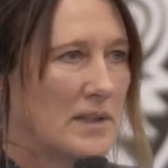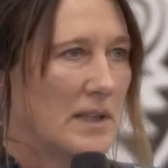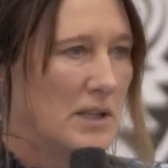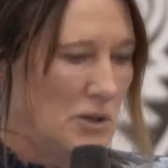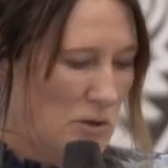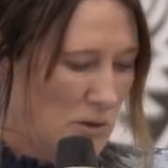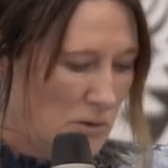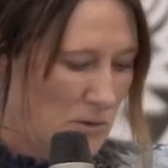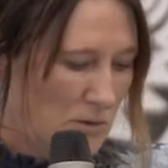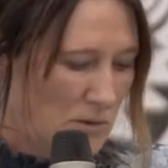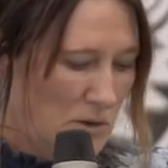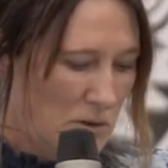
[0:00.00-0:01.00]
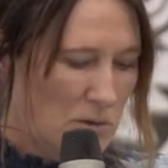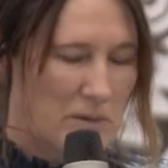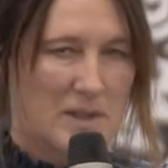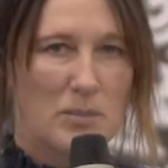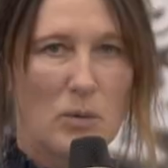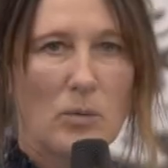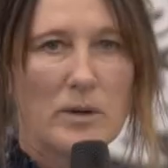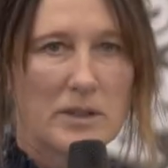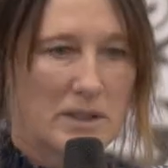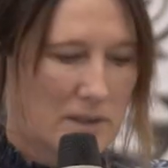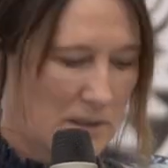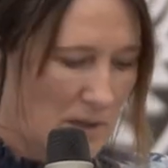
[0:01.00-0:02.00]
that are new to a sport.